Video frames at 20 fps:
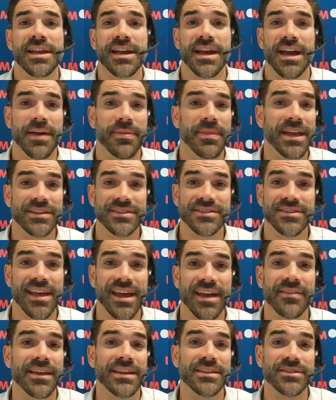And that's
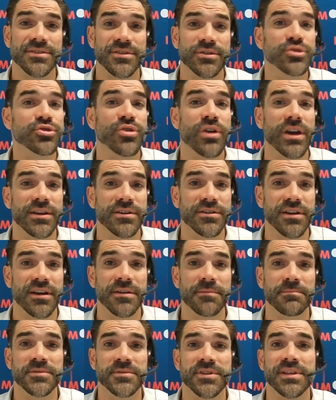that. That's the trade
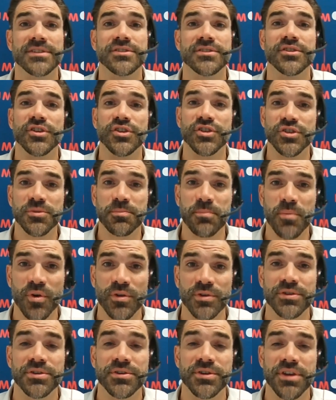done. So that's a
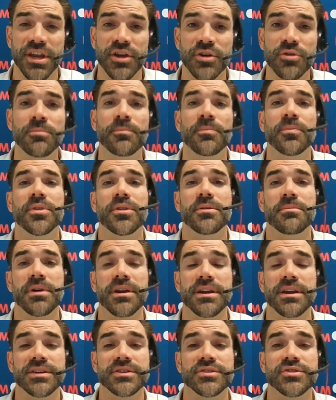spot deal. The
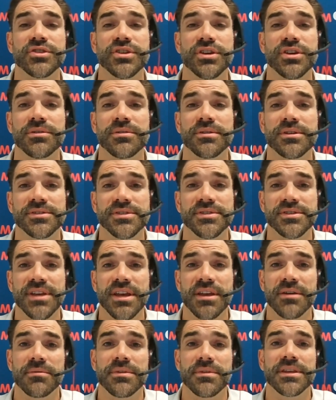money is due, as I
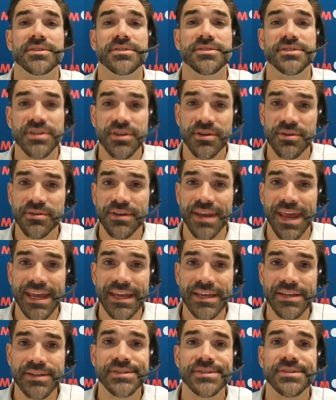say, within 2
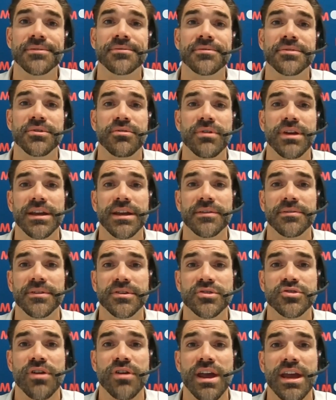days of agreeing the
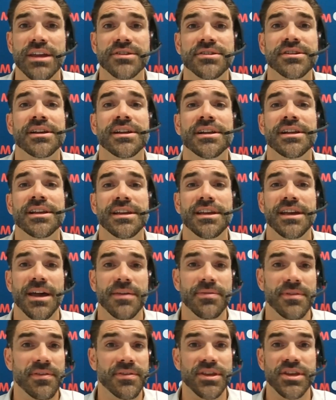trade.
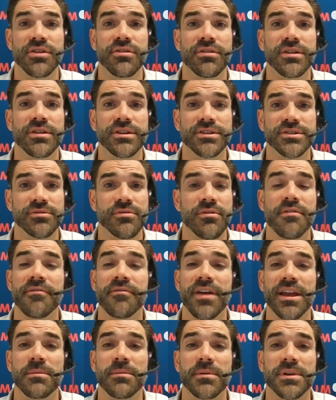And then the euros are
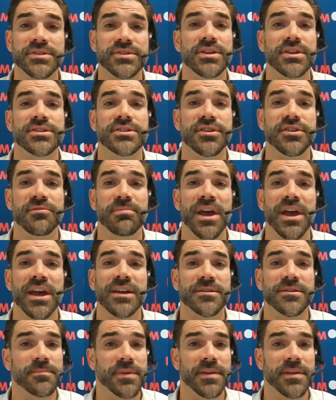available as soon as you've paid
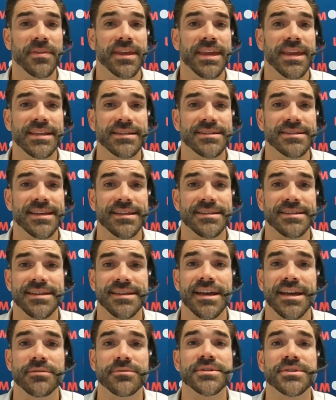and they get sent
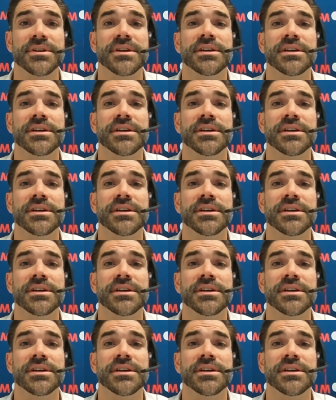out.